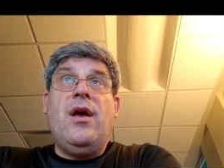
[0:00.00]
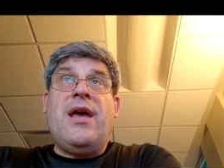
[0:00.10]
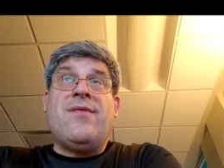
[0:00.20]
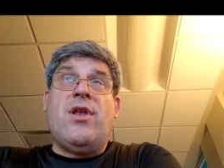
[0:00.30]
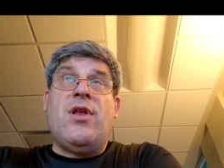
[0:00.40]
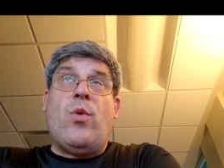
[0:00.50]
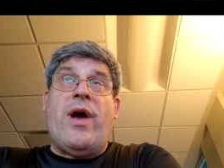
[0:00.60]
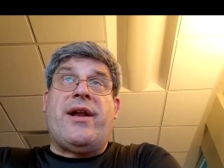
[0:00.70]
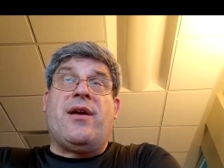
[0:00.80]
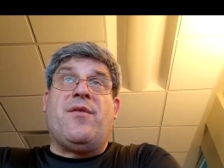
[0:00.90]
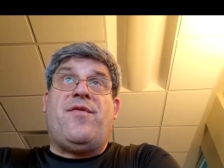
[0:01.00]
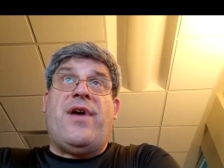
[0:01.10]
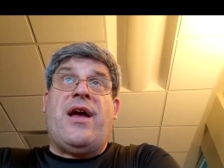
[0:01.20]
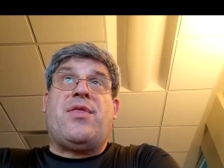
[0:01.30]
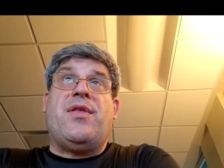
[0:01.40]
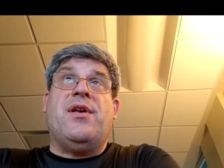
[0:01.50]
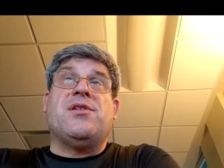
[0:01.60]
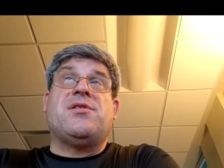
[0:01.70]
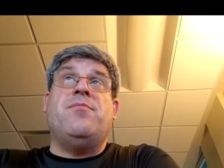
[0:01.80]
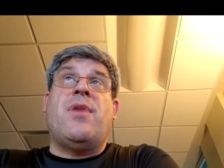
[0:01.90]
even the awakening of faith
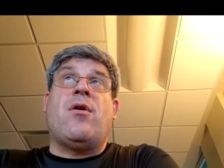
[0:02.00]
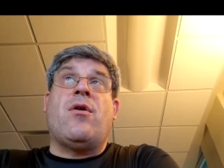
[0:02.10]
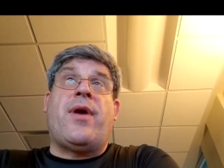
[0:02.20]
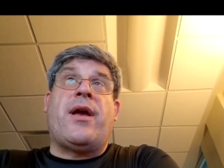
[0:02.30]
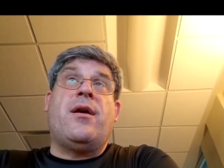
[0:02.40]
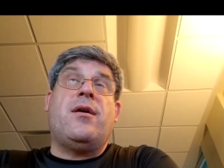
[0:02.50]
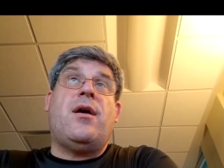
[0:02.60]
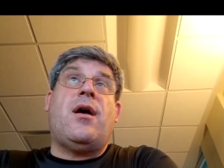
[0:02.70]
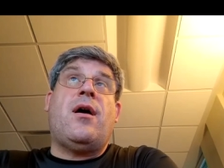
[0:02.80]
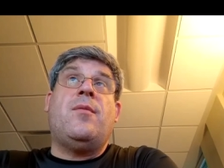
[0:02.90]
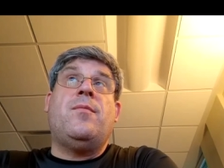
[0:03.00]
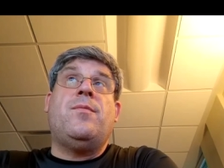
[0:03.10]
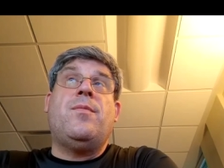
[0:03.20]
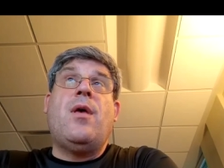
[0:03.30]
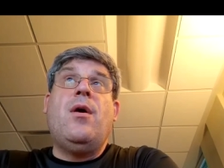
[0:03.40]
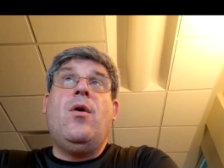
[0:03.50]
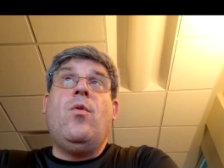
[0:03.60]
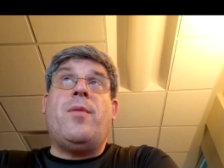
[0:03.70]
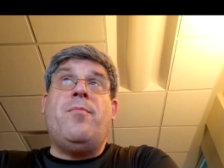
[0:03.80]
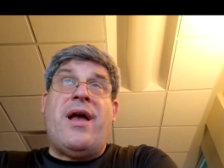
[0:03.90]
is mirroring um,
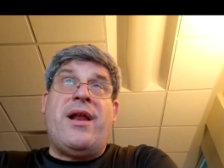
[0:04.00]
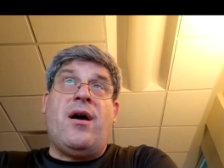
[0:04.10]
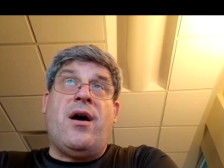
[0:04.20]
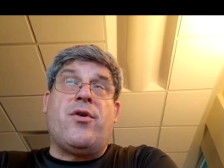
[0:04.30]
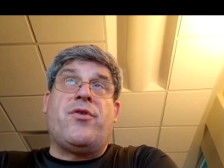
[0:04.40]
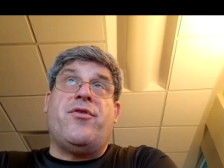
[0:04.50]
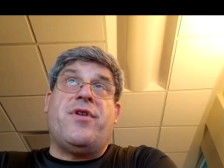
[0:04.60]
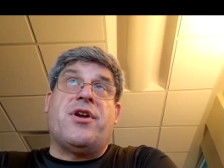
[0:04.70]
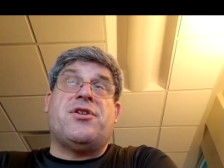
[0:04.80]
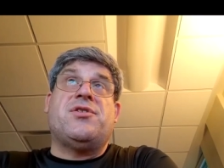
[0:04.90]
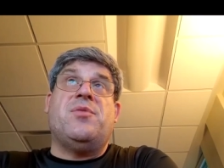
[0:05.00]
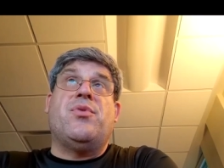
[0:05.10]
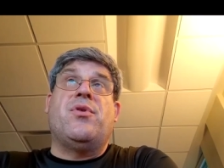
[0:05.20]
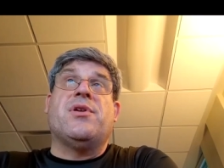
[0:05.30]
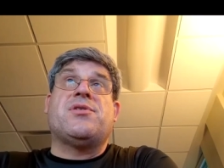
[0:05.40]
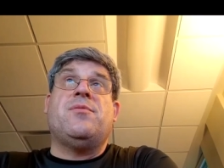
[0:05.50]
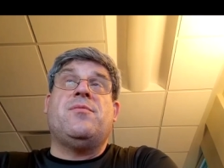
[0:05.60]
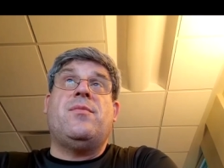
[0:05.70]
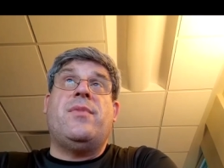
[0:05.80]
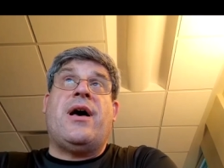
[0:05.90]
what many other traditions in
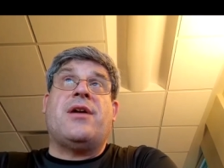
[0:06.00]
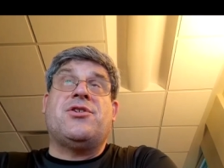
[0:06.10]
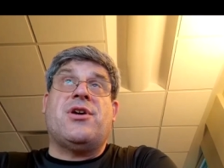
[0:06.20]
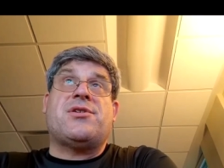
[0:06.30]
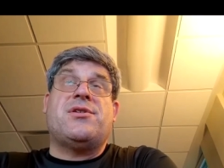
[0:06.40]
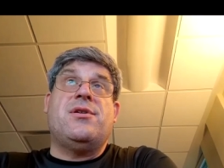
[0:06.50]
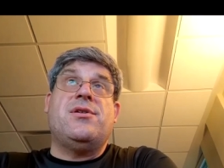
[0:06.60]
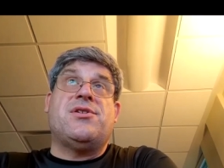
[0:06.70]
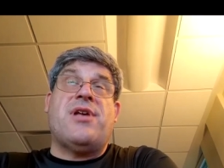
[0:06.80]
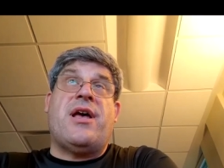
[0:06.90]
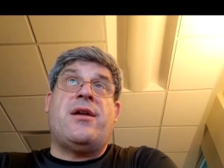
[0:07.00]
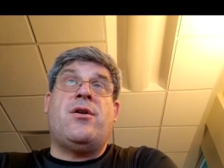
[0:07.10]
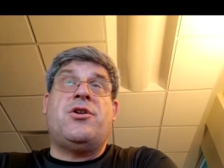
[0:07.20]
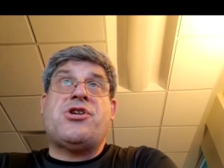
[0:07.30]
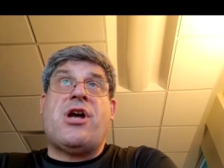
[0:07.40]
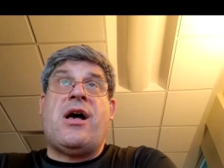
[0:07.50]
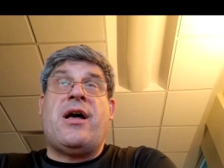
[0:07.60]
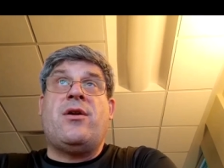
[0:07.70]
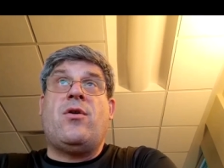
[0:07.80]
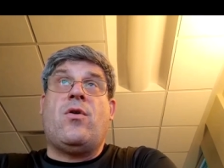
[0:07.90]
Buddhism, not just Zen,
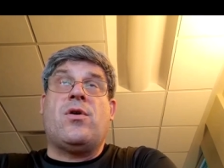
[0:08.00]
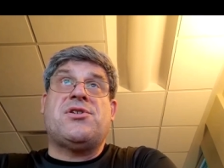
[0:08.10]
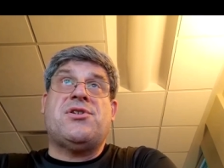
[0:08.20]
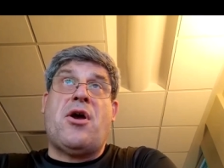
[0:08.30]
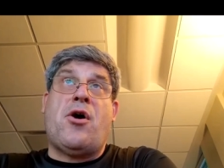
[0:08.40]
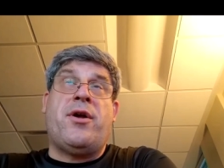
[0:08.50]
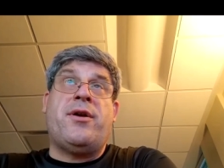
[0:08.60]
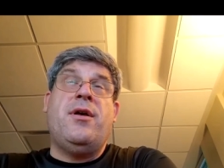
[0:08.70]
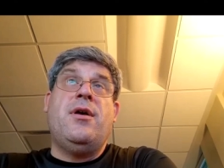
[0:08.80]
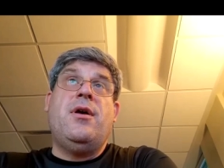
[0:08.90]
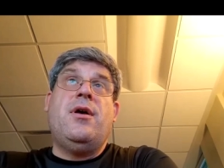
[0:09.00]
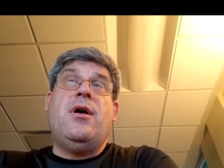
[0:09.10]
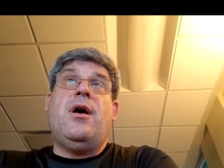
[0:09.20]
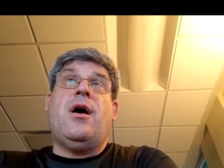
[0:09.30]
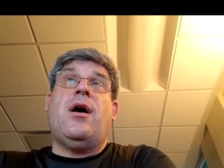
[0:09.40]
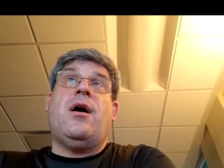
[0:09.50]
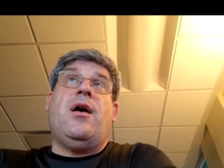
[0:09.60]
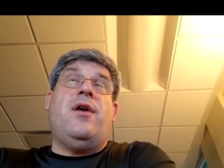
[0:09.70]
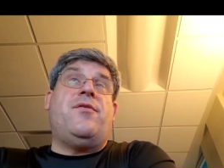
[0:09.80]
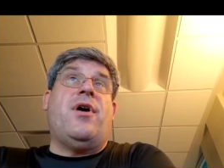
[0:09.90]
Chan, or Seon,
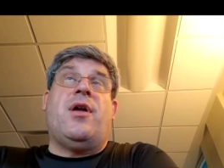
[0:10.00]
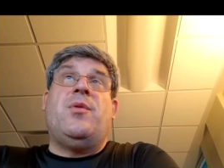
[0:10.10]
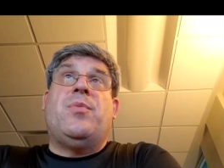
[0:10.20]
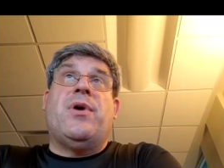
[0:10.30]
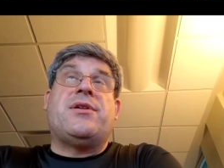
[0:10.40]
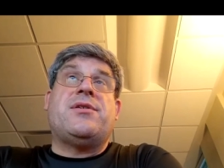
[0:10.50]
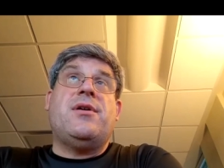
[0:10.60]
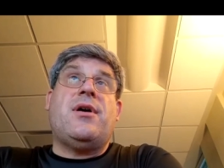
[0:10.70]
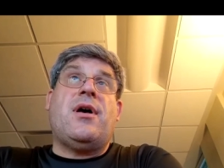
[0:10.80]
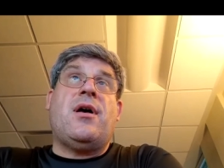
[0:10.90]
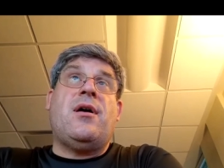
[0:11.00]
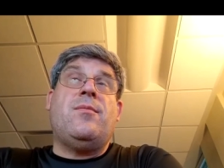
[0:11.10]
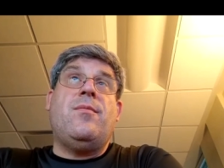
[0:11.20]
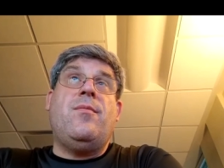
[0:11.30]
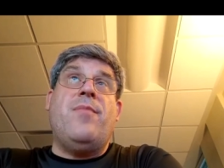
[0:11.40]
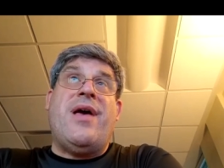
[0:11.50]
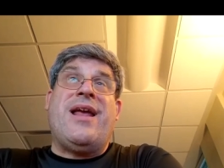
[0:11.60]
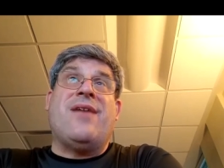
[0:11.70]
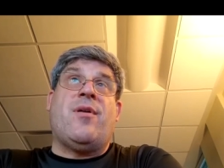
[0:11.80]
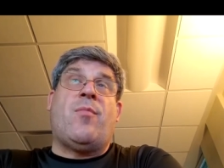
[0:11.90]
uh, have done, but uh,
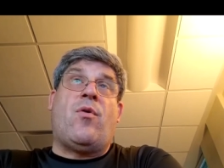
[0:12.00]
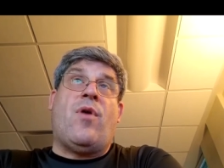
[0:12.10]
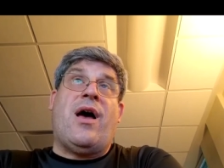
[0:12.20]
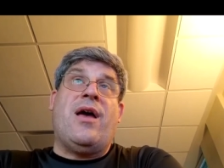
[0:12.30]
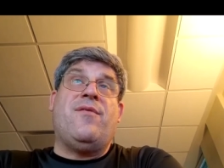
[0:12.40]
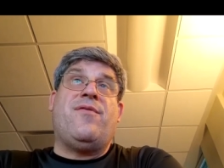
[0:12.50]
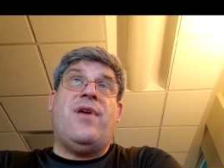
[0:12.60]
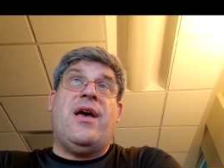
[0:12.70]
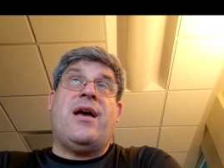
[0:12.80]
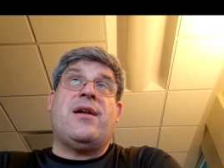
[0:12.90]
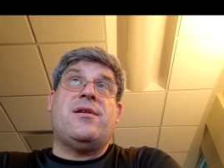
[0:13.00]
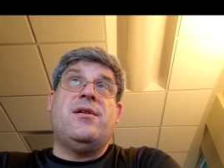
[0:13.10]
many of them arrive at